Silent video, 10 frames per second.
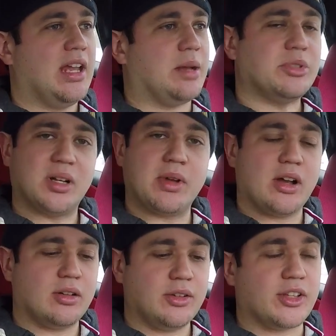I'm talking
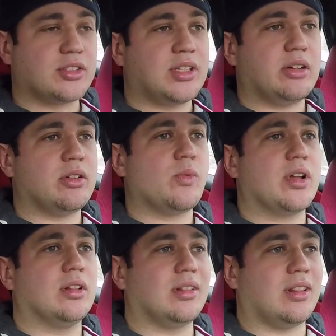about the steering
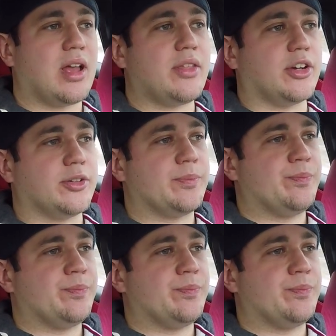wheel leather.